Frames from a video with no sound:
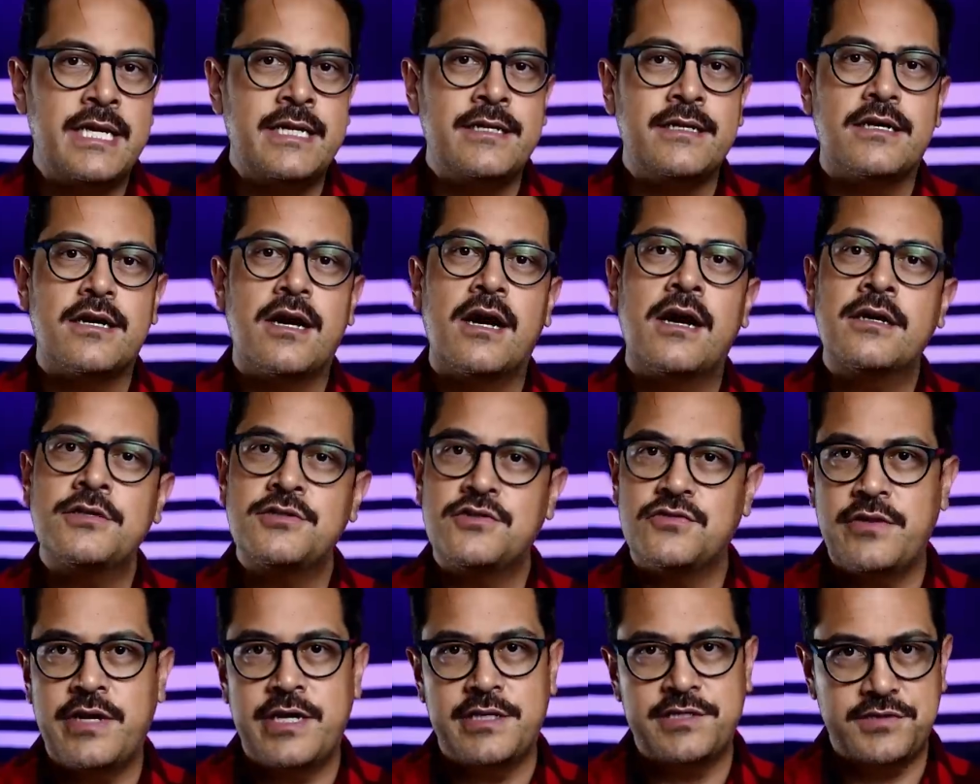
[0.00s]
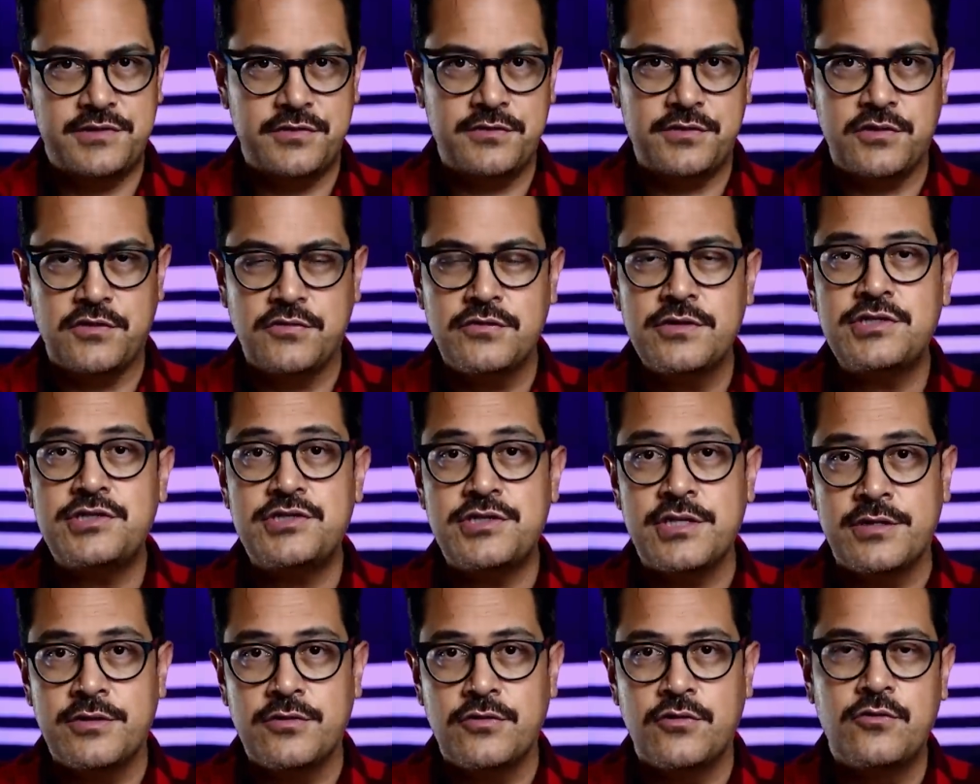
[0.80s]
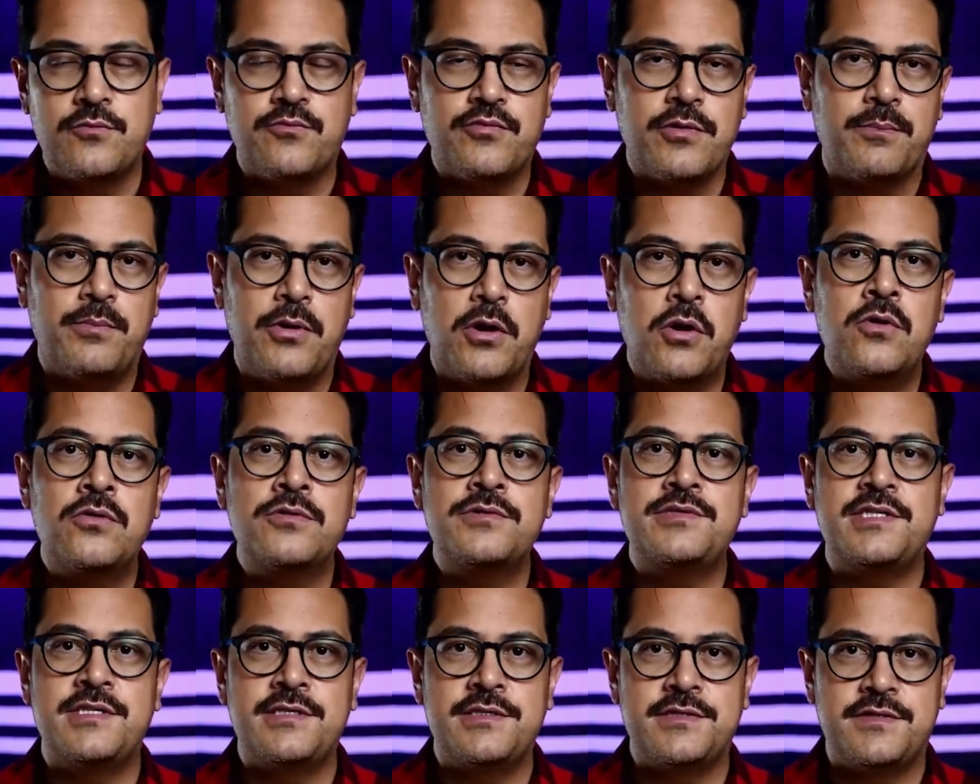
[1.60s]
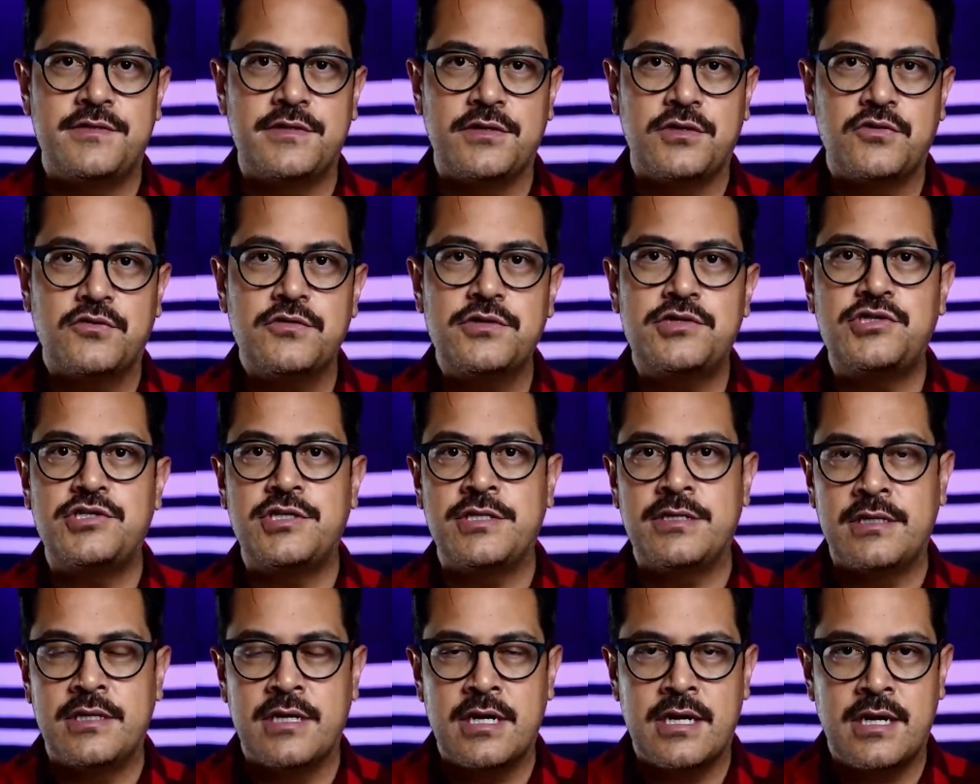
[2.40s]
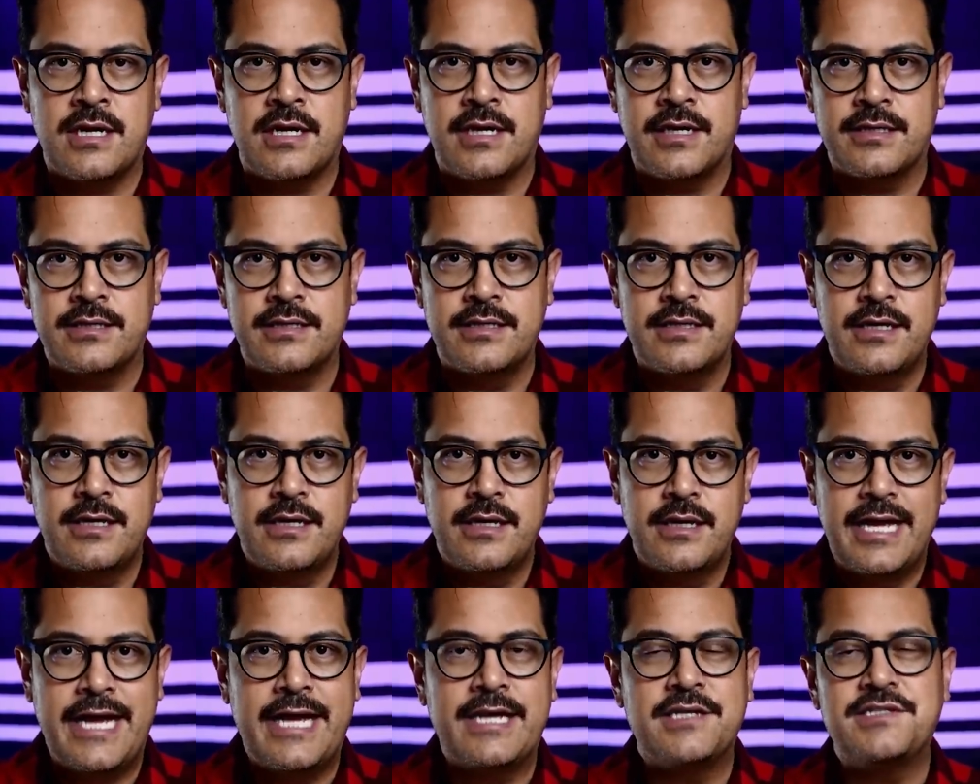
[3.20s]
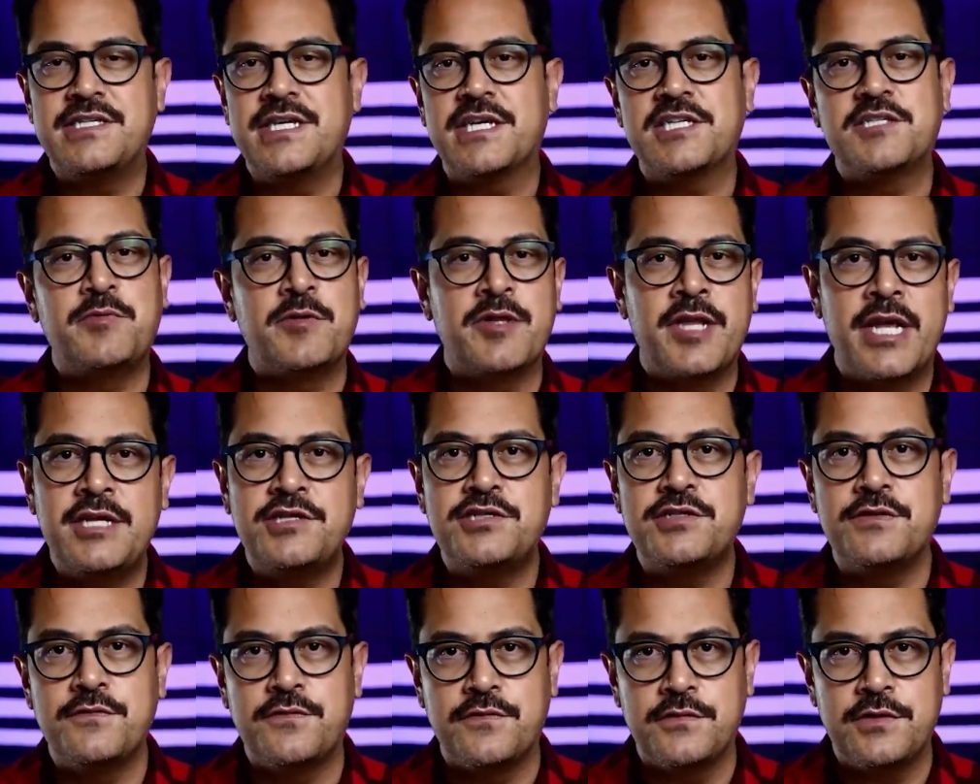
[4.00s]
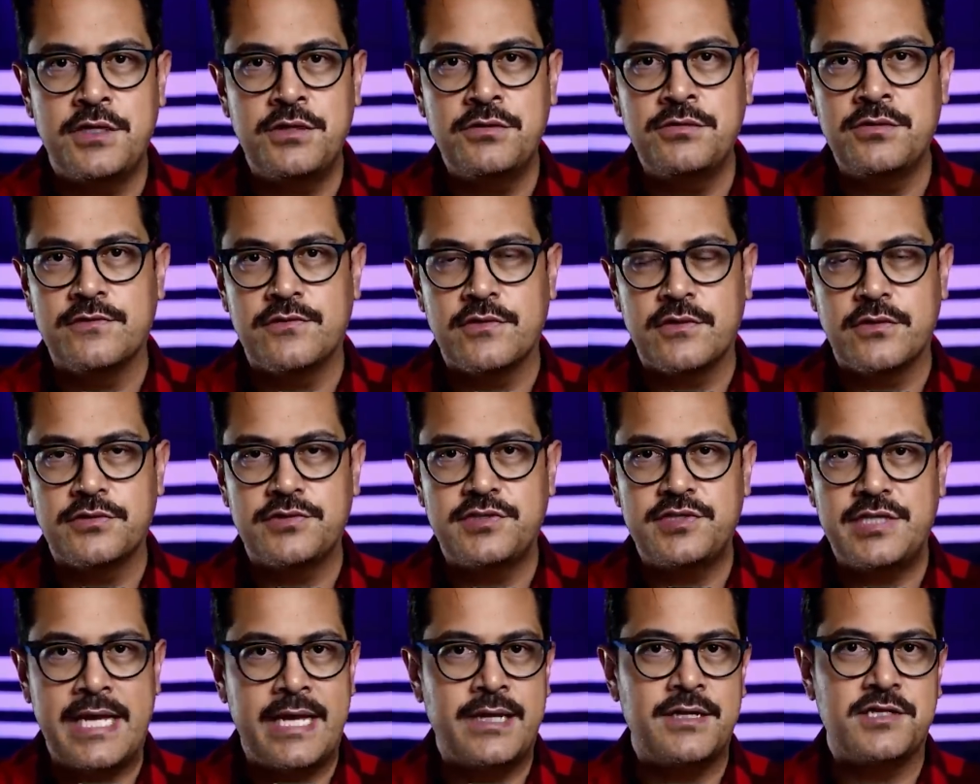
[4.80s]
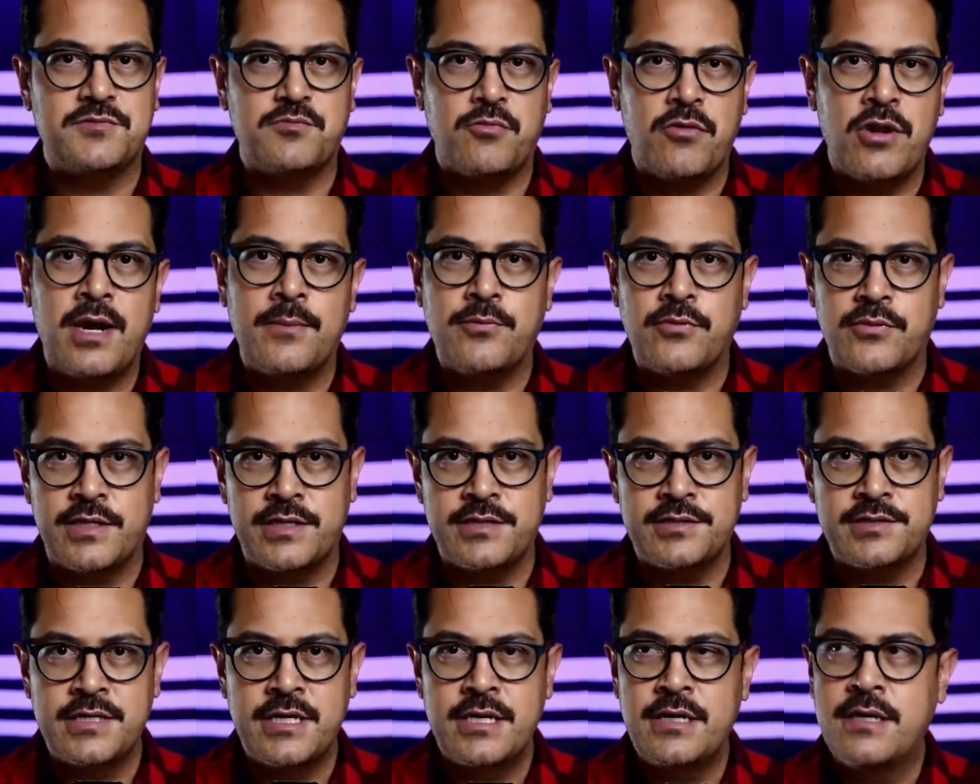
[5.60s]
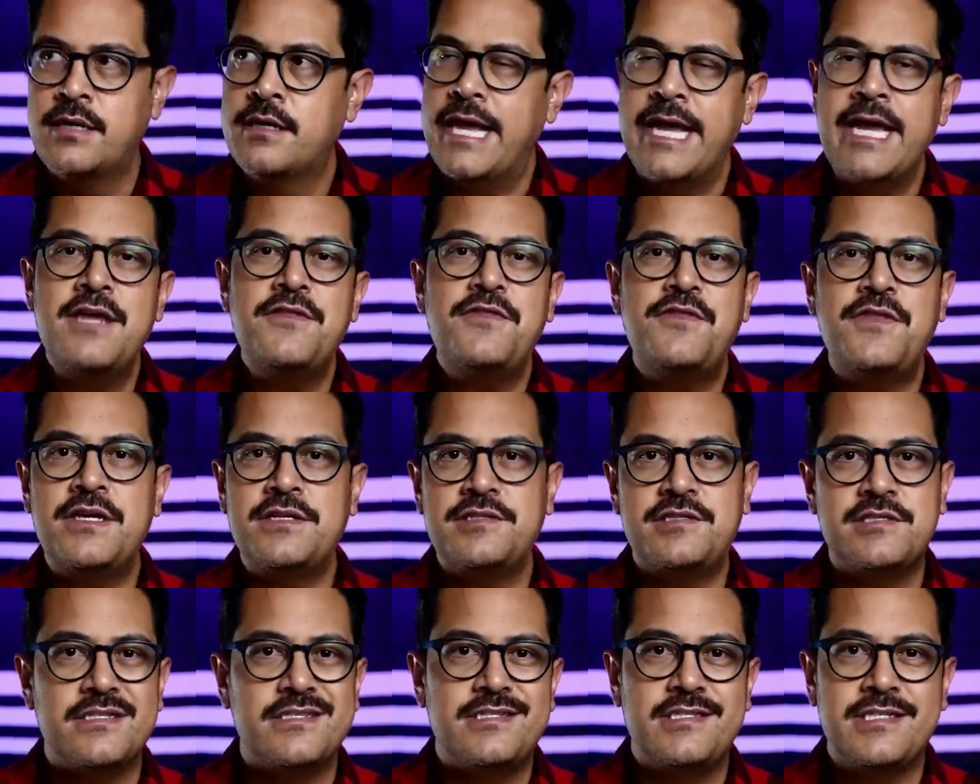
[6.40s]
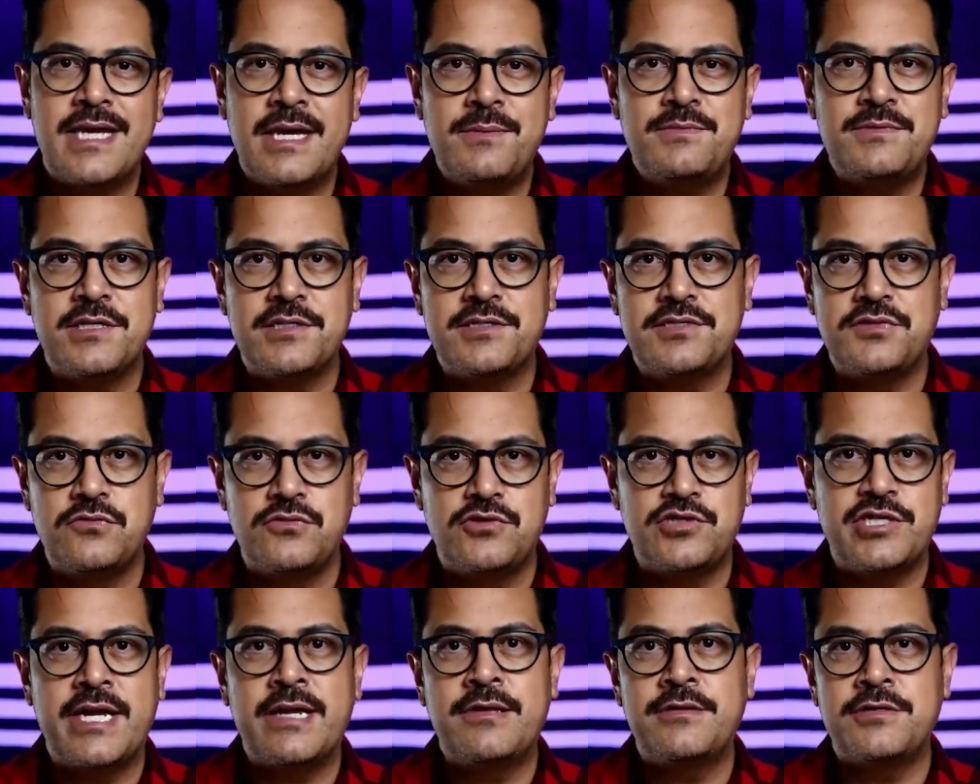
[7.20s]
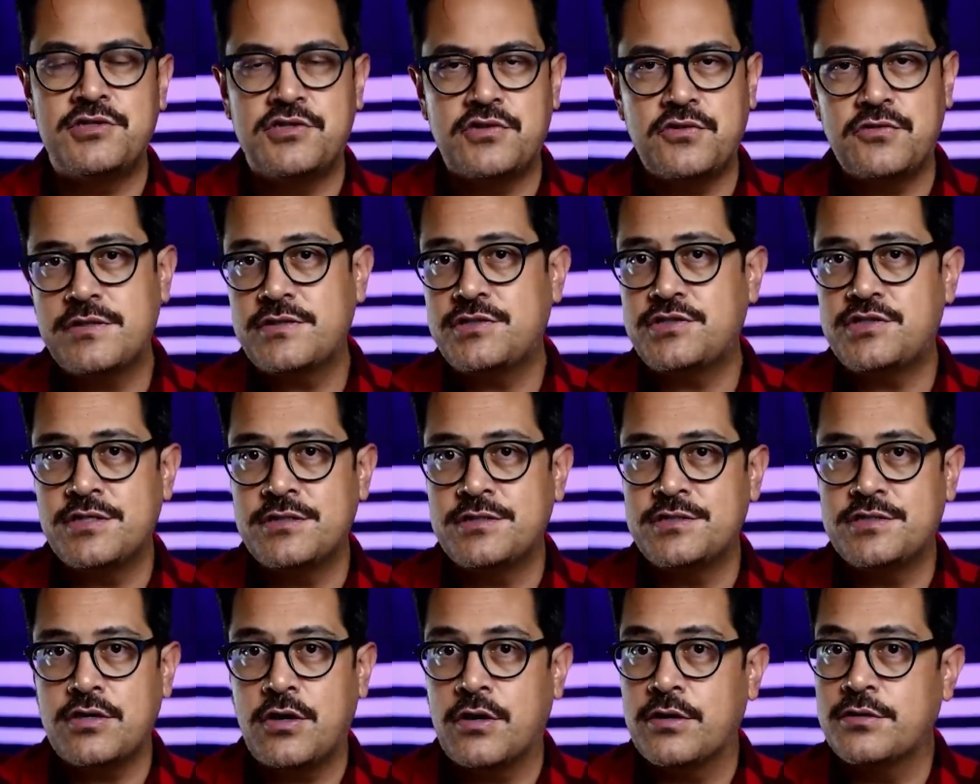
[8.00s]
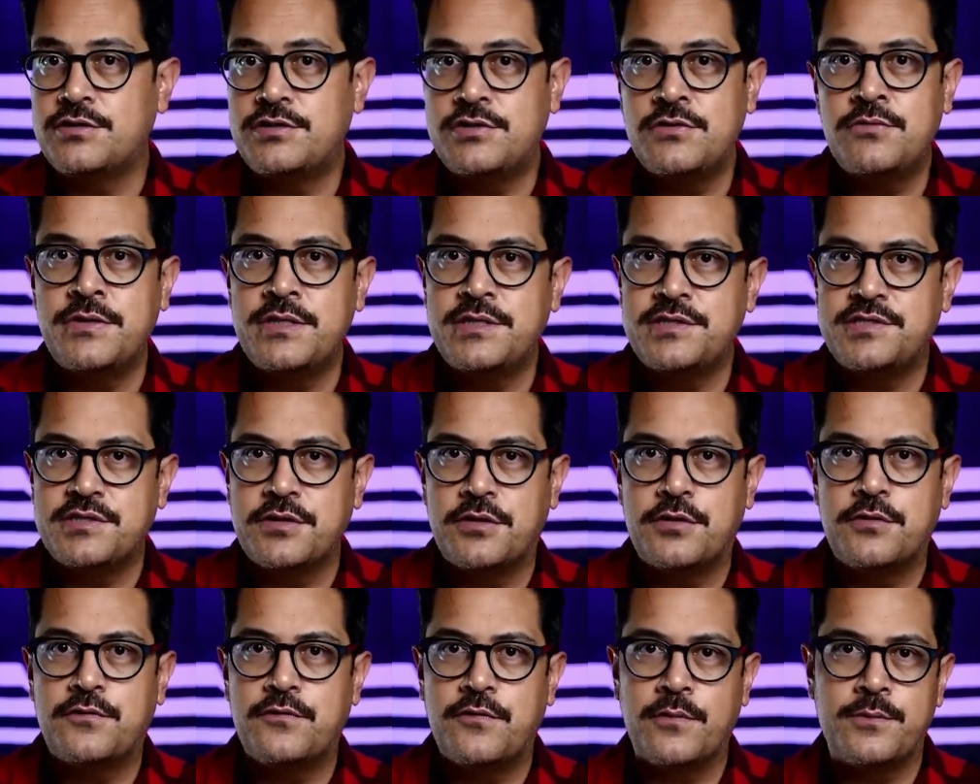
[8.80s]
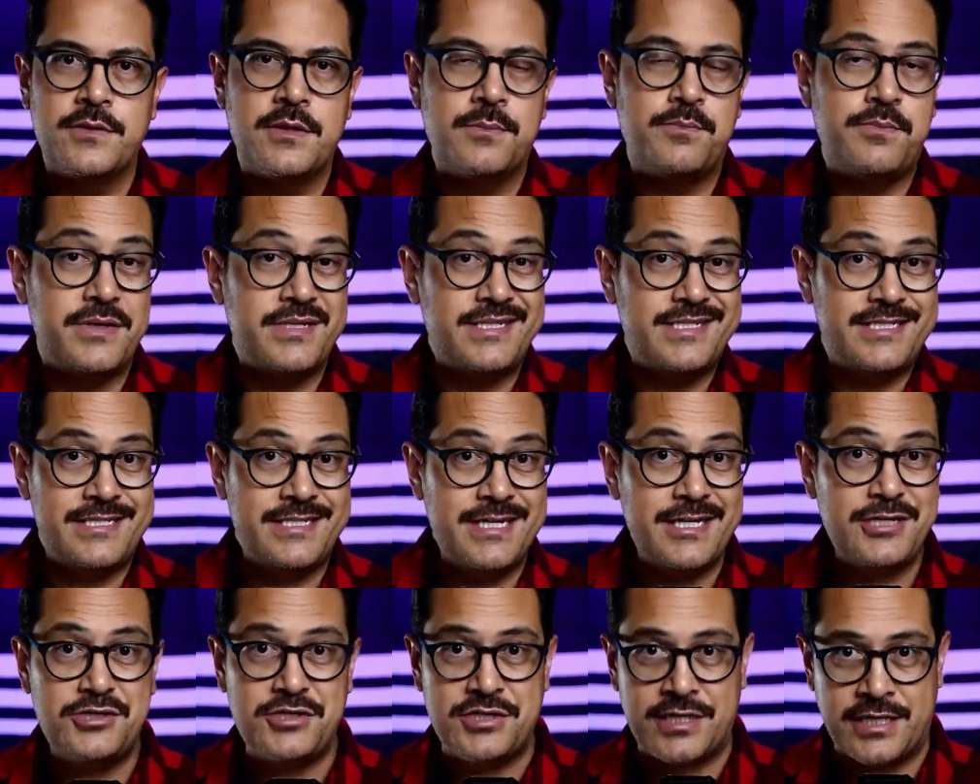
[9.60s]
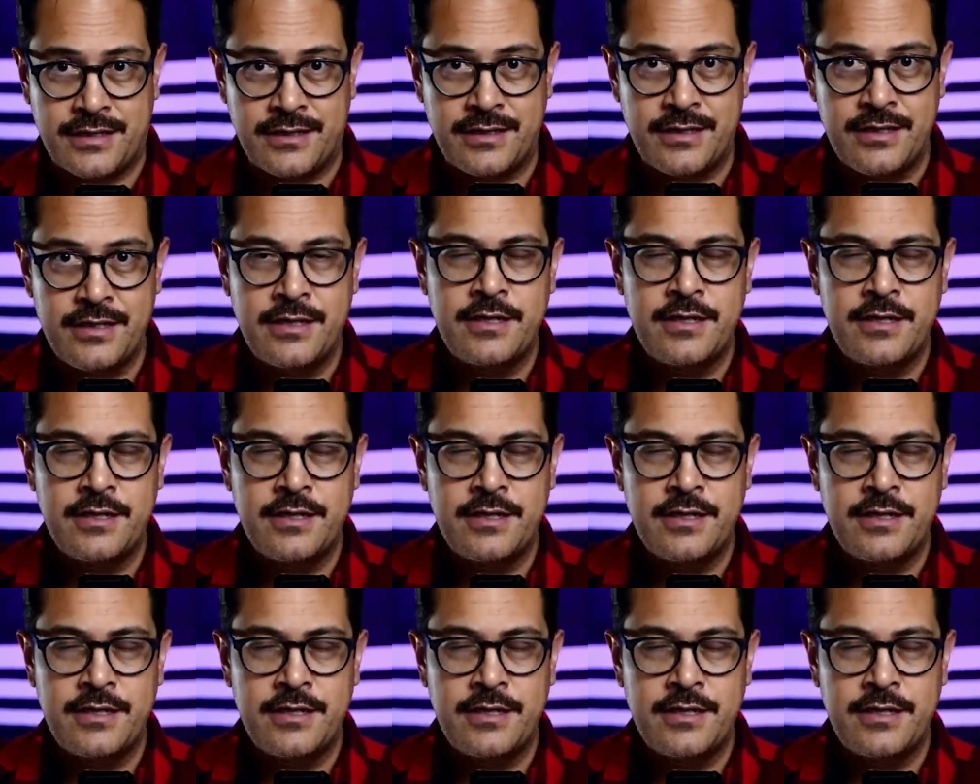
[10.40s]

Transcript: In contrast to the Christian who proposes the Christian God as the explanation for the universe and its properties, atheists and skeptics who challenge Christians are doing so from the position